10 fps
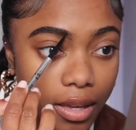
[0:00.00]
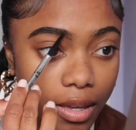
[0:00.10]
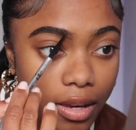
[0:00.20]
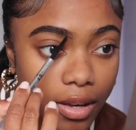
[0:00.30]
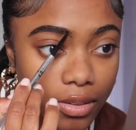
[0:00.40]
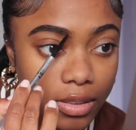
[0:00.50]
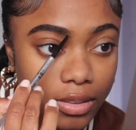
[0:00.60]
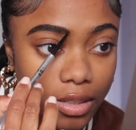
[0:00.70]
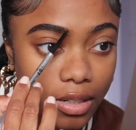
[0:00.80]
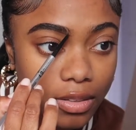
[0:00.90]
and I'll
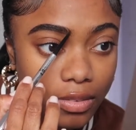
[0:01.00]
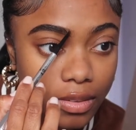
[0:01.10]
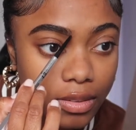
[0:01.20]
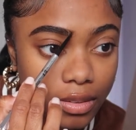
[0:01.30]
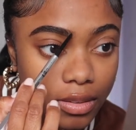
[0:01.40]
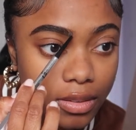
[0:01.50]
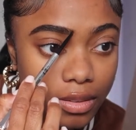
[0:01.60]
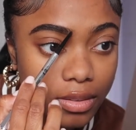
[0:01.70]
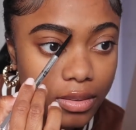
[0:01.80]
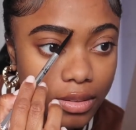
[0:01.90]
just color in
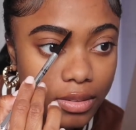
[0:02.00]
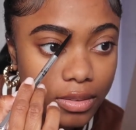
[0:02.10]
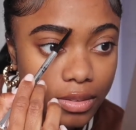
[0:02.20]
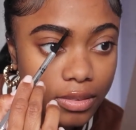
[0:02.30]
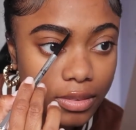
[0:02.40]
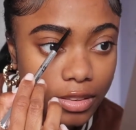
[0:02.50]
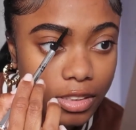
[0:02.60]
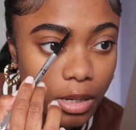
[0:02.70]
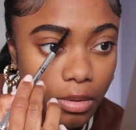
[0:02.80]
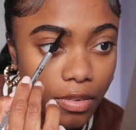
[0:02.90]

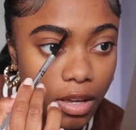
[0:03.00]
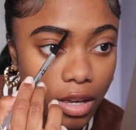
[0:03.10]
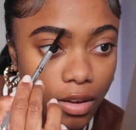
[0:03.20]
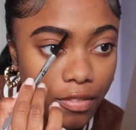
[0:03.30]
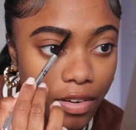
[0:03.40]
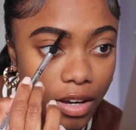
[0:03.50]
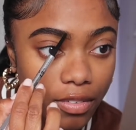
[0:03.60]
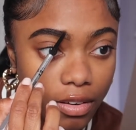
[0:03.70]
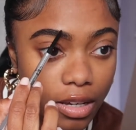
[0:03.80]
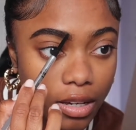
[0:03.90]
some of it
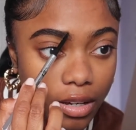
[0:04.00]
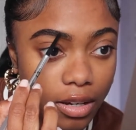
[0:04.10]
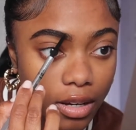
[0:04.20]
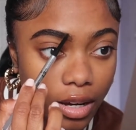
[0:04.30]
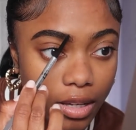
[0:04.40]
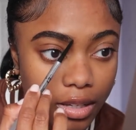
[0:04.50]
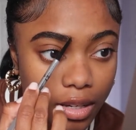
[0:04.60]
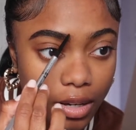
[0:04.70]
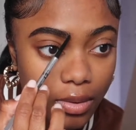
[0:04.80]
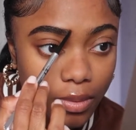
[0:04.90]
very lightly.
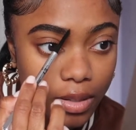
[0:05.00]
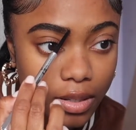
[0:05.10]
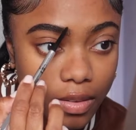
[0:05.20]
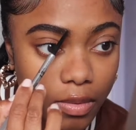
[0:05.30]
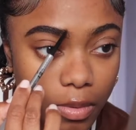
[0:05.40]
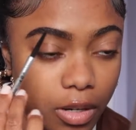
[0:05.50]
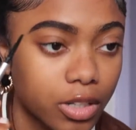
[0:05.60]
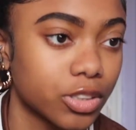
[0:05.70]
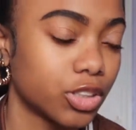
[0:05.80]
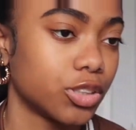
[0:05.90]
I don't want it to be
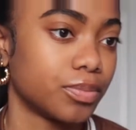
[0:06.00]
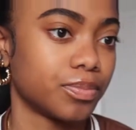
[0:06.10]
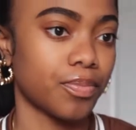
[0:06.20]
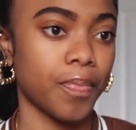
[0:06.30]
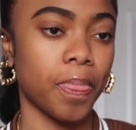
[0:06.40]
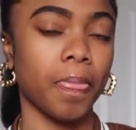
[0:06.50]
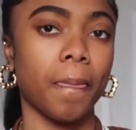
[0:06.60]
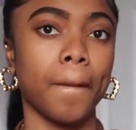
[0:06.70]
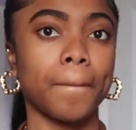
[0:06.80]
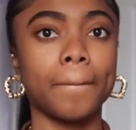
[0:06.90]
harsh.
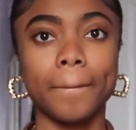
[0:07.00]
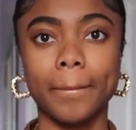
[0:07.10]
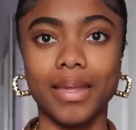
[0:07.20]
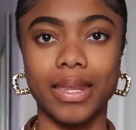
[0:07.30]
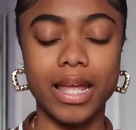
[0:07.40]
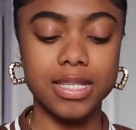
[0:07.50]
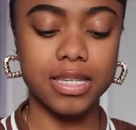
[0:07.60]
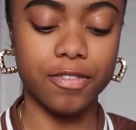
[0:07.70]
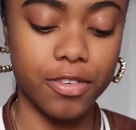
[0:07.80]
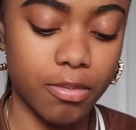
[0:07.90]
And that's
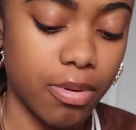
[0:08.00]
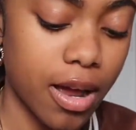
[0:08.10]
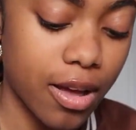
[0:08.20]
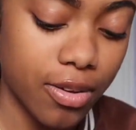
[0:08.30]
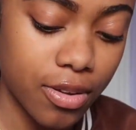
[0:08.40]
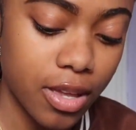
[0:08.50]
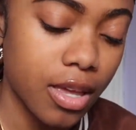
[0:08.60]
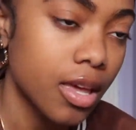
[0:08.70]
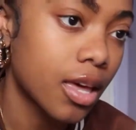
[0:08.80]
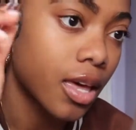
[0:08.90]
it for the brow.
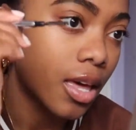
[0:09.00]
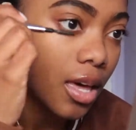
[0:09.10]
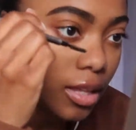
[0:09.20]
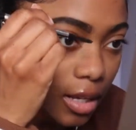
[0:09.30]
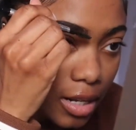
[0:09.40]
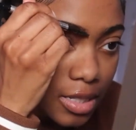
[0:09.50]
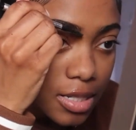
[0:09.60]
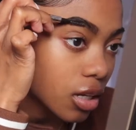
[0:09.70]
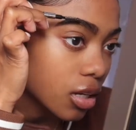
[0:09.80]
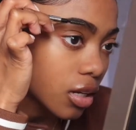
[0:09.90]
Then I
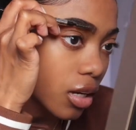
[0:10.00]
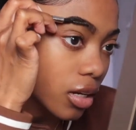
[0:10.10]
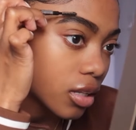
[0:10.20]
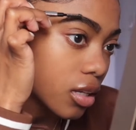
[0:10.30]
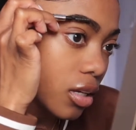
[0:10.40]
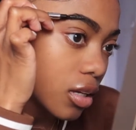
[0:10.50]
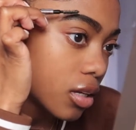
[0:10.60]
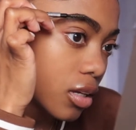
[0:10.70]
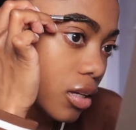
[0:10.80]
just lightly